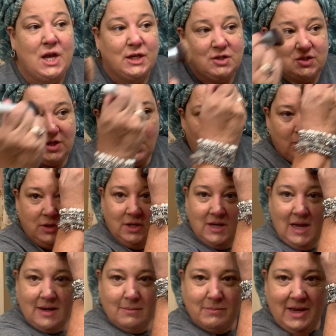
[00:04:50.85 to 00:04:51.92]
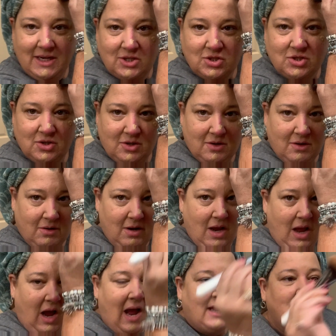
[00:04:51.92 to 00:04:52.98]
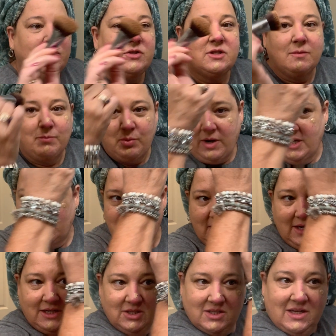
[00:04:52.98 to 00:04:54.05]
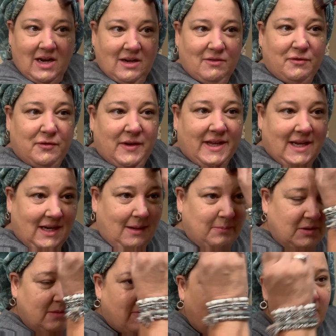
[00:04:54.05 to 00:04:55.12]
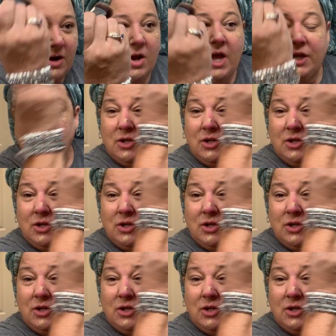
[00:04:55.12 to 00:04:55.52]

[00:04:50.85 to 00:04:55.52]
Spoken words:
So you got to make sure I use the brush and I just kind of flick it up into my hair.